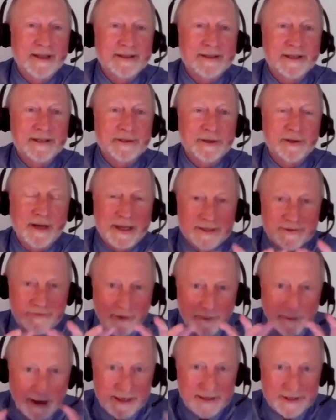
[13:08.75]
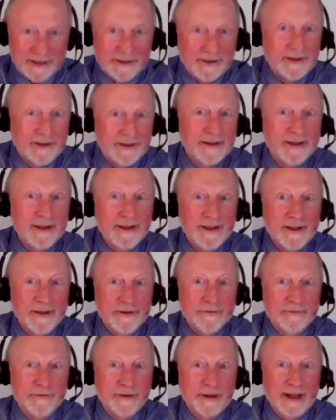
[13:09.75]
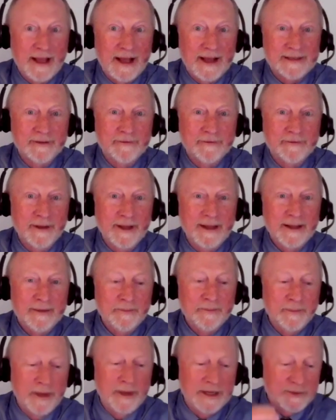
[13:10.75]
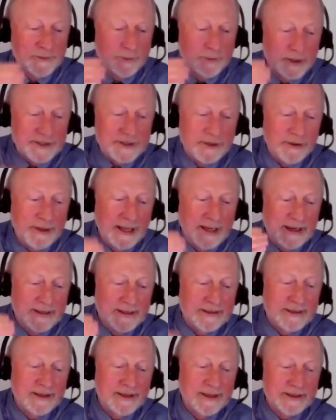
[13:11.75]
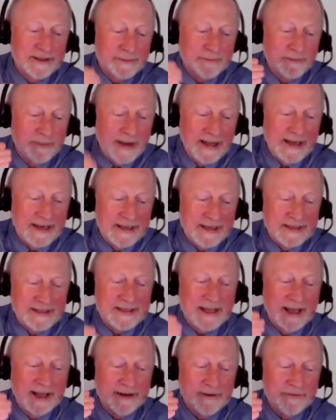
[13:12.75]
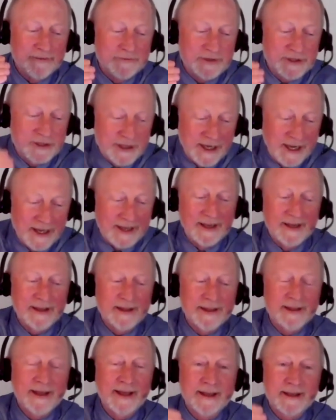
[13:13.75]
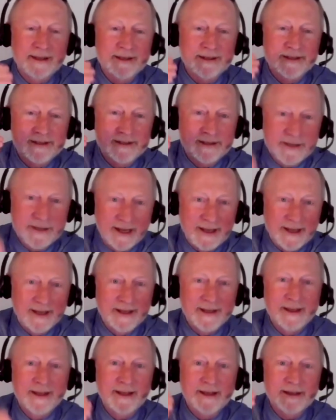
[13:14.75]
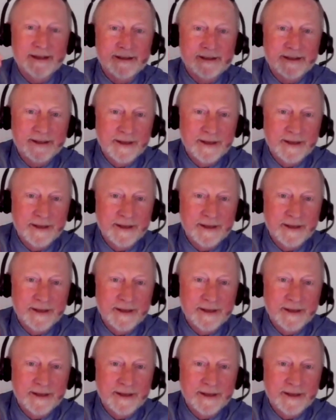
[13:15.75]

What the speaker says: It's a transformational philosophy, because once you get into this mindset of checking things,